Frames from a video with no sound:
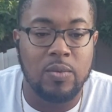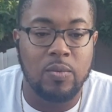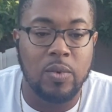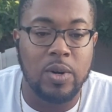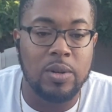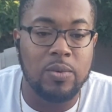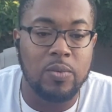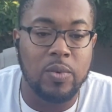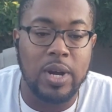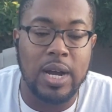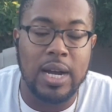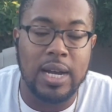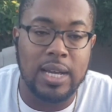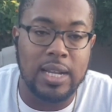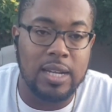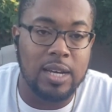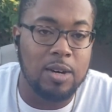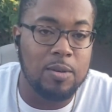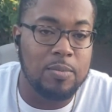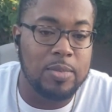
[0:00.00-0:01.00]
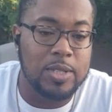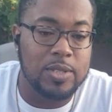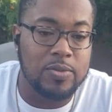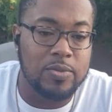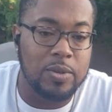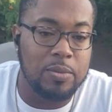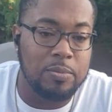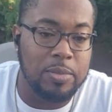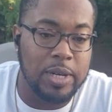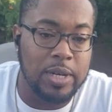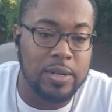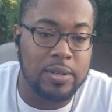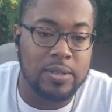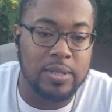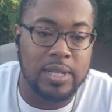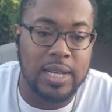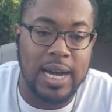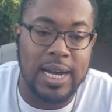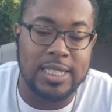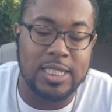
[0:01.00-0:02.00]
one where I can help us rebuild.
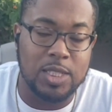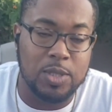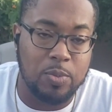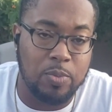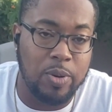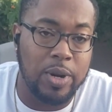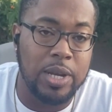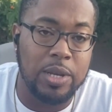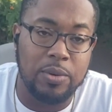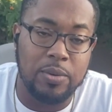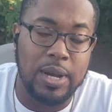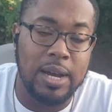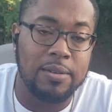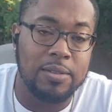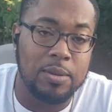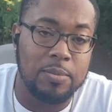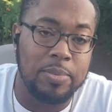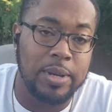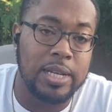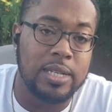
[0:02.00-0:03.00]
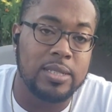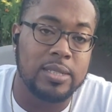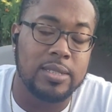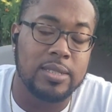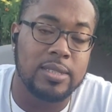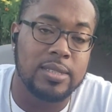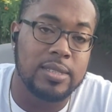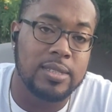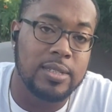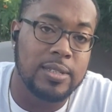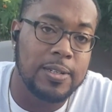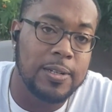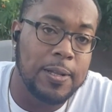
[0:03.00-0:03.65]
I just pray you have the patience.